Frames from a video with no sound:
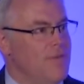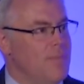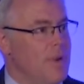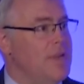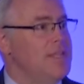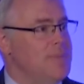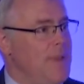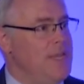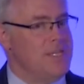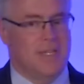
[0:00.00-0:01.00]

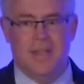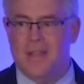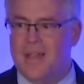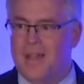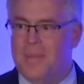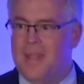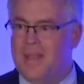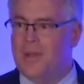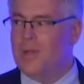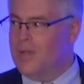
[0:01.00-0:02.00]
participation. And
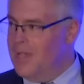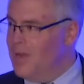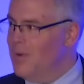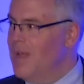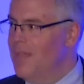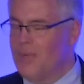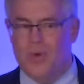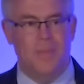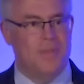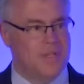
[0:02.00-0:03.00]
looking around the
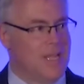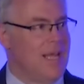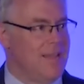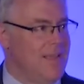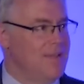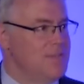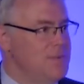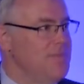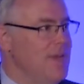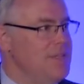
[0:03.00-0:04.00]
room, there's a lot of town
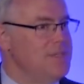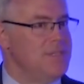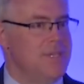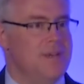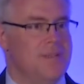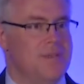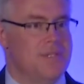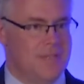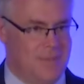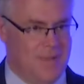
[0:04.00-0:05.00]
supervisors here, there's
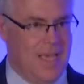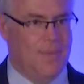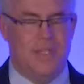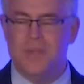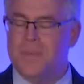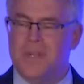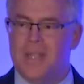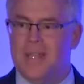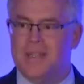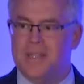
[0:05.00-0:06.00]
some highway
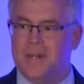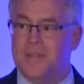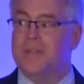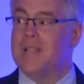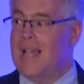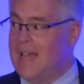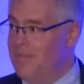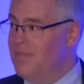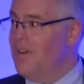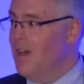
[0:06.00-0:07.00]
superintendents here, there's a lot
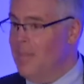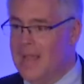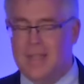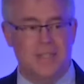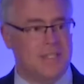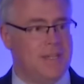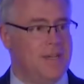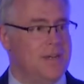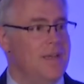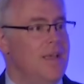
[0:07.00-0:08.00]
of environmentalists
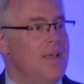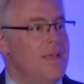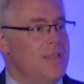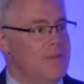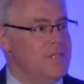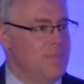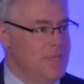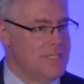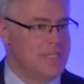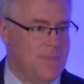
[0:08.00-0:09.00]
here, there's some
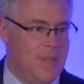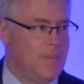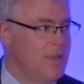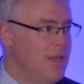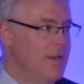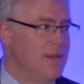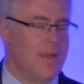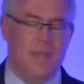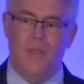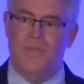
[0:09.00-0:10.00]
business people here.
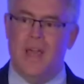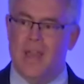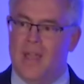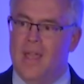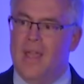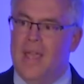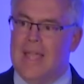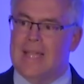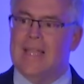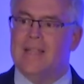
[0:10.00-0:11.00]
You've got an
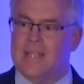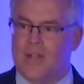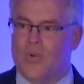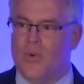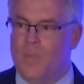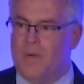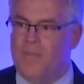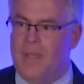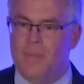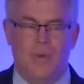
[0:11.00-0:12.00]
eclectic group
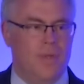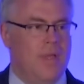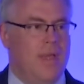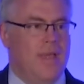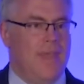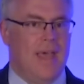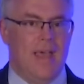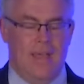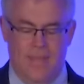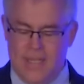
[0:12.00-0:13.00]
of people
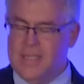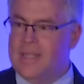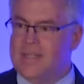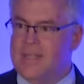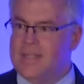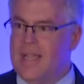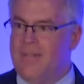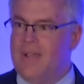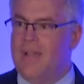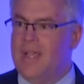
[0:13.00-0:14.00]
that, in this instance,
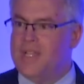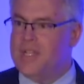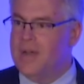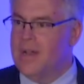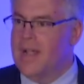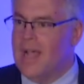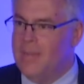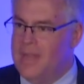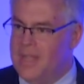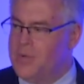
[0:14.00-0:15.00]
have a shared and
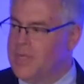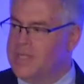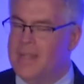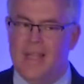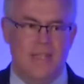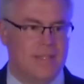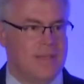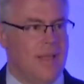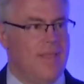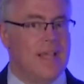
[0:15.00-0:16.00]
common interest, and
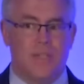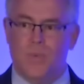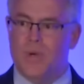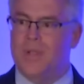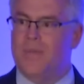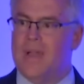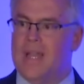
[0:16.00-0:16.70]
that's where you've got to